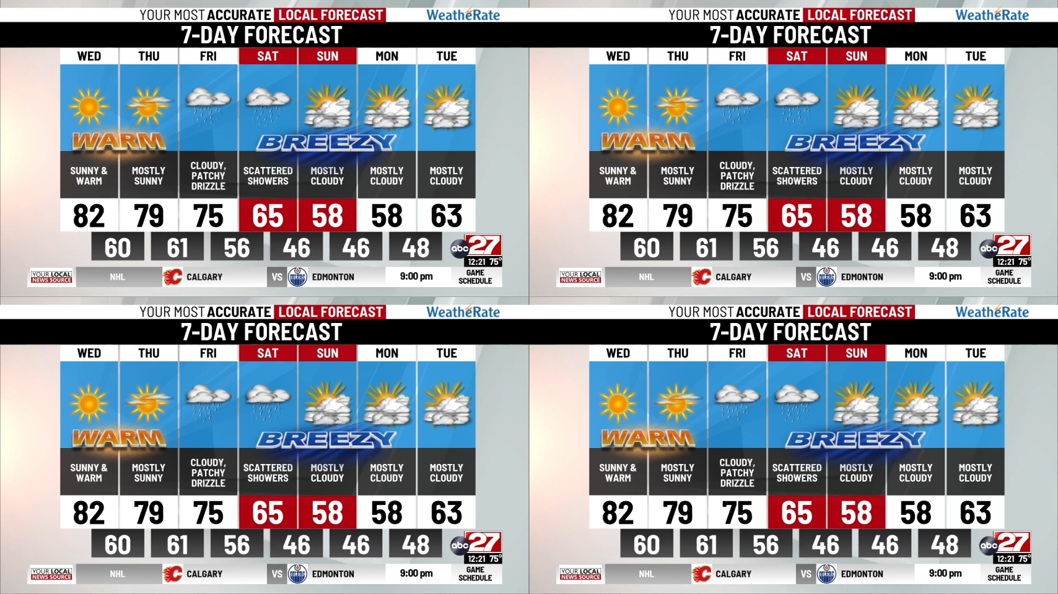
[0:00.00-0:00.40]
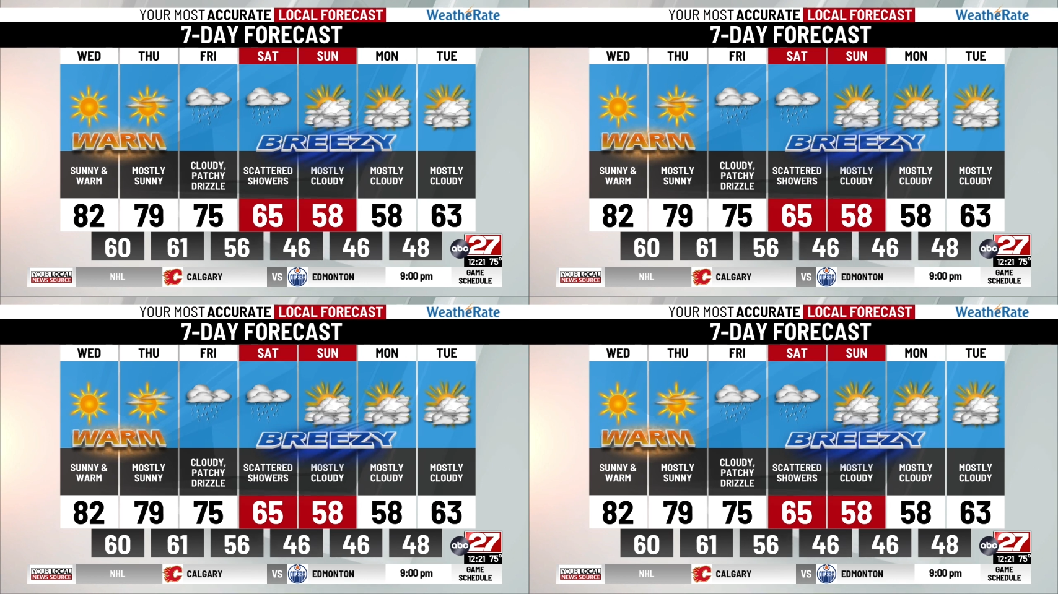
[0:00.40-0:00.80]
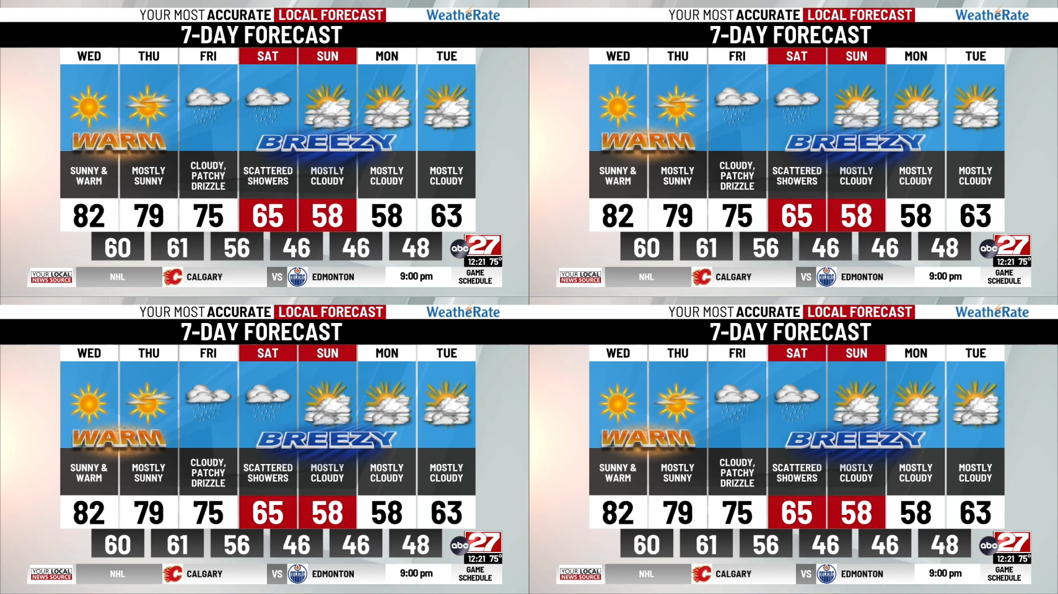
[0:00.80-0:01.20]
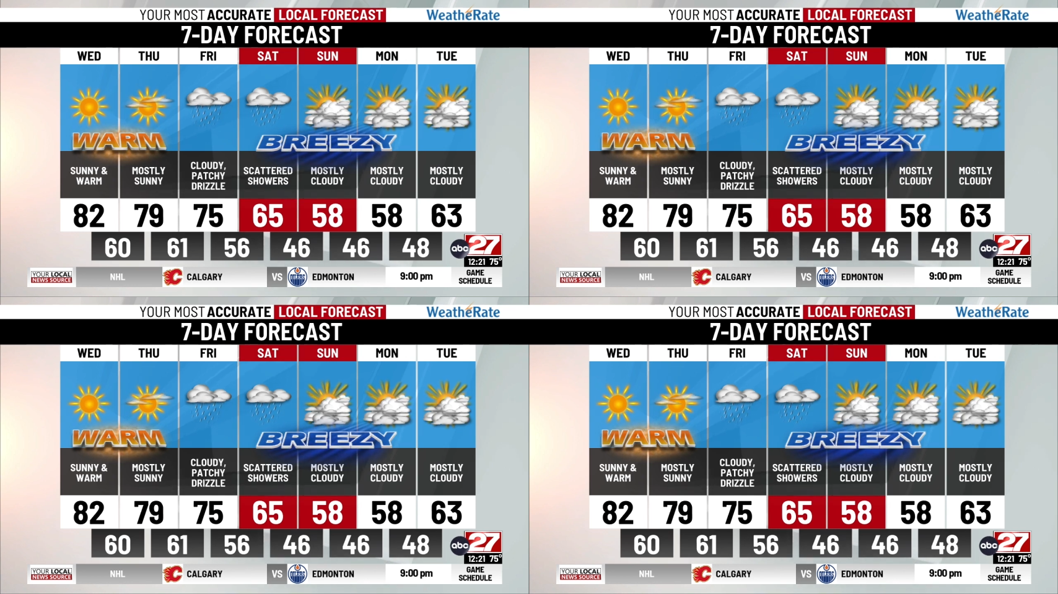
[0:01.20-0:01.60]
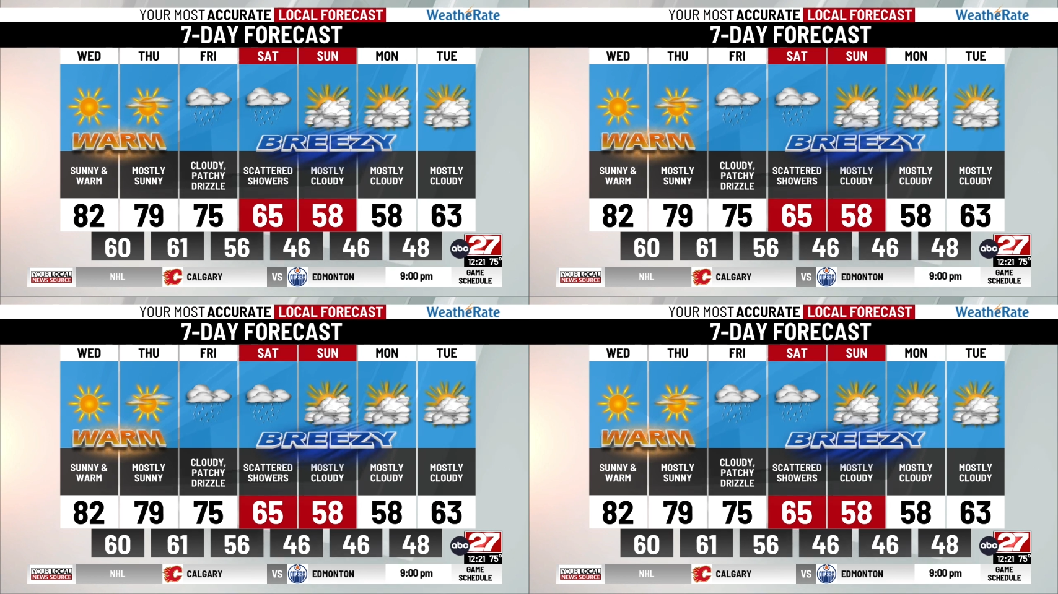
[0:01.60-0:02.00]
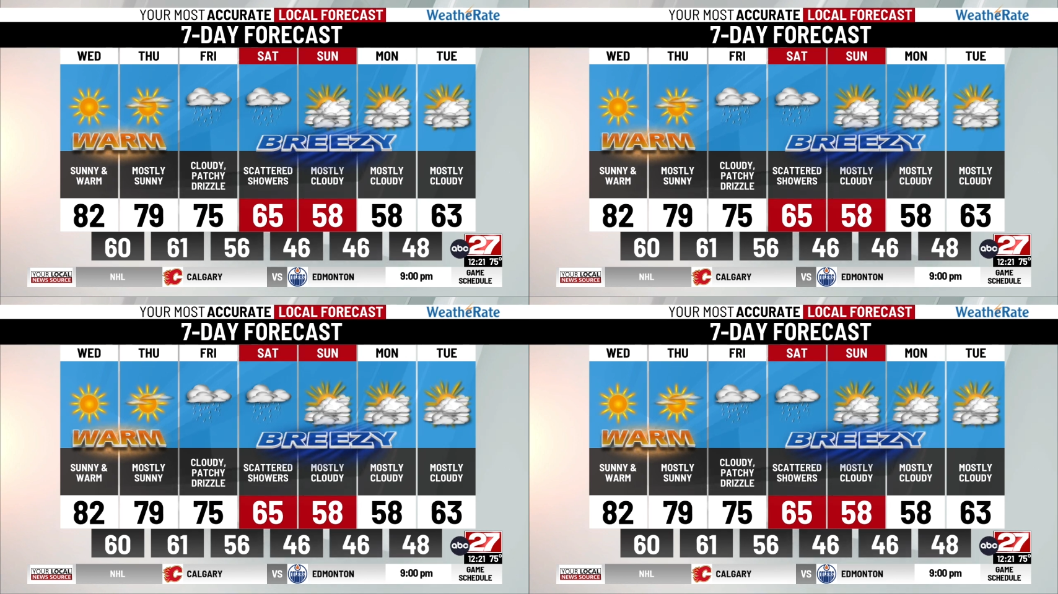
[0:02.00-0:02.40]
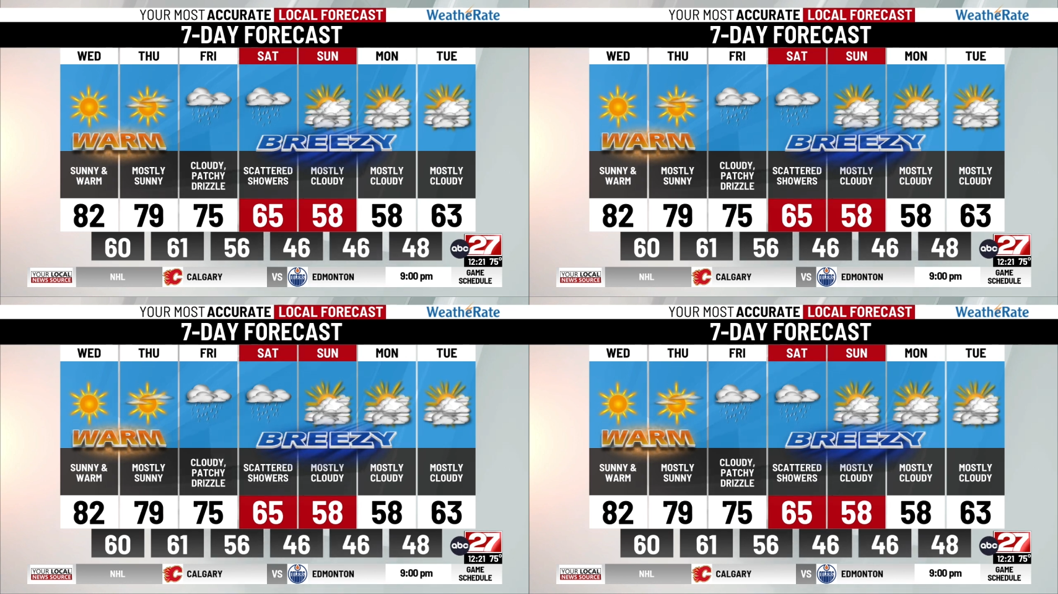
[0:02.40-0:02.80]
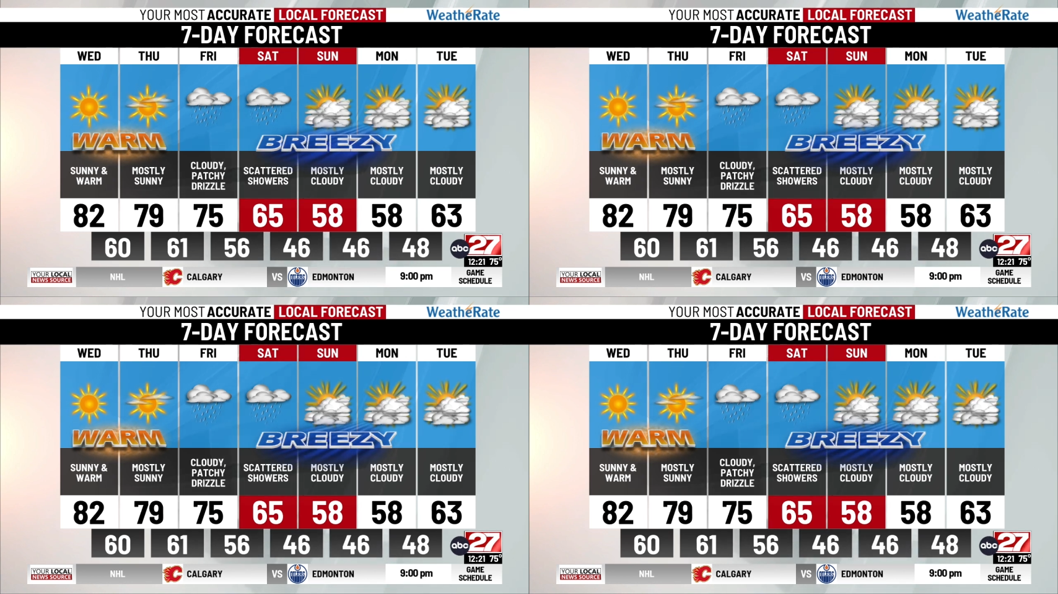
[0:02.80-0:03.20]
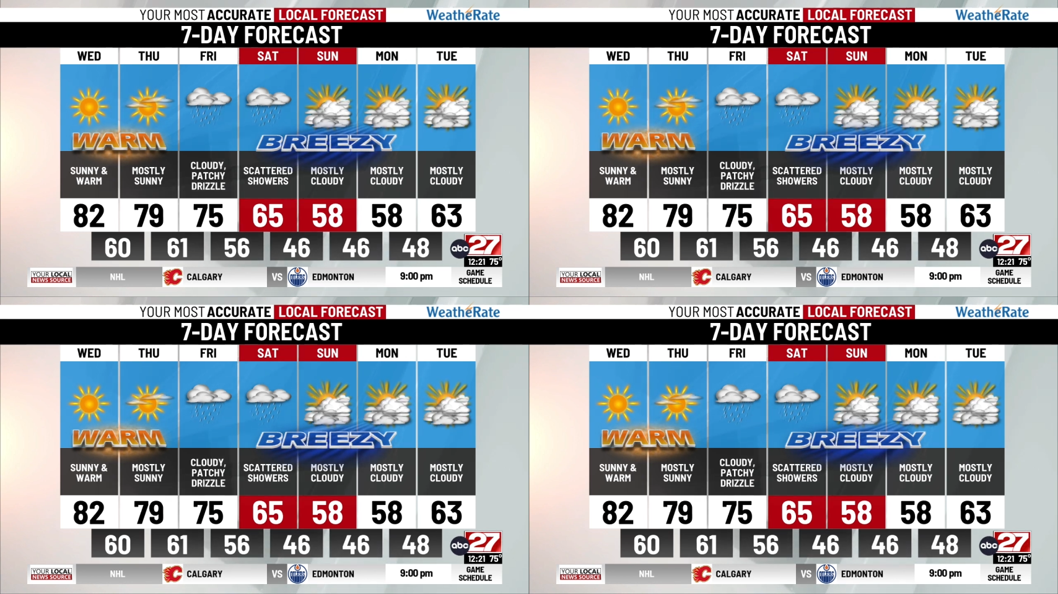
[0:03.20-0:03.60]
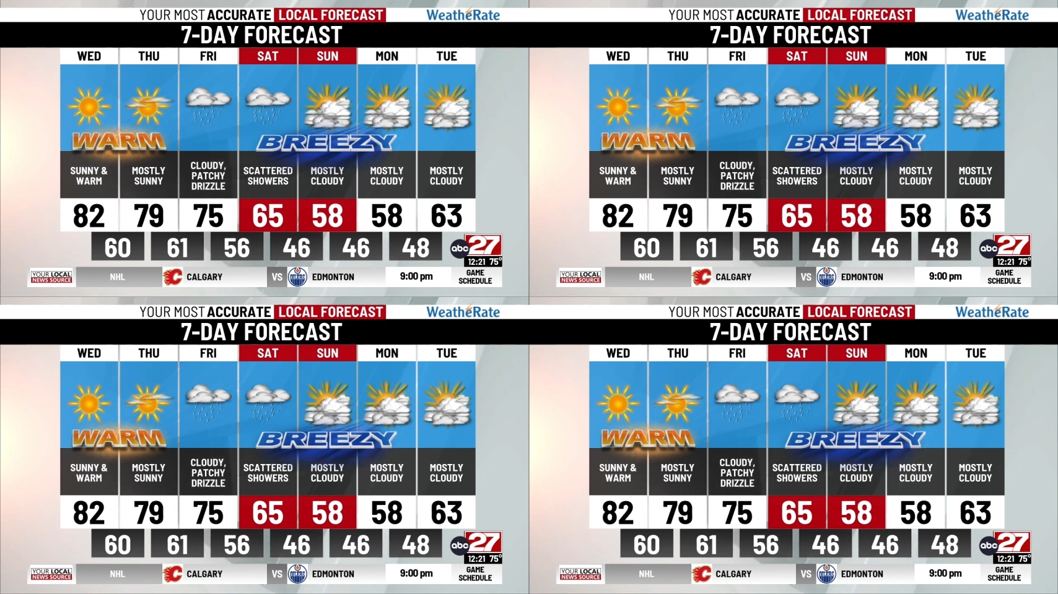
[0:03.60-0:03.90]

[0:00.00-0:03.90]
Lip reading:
No face is visible, so there are no lips to read.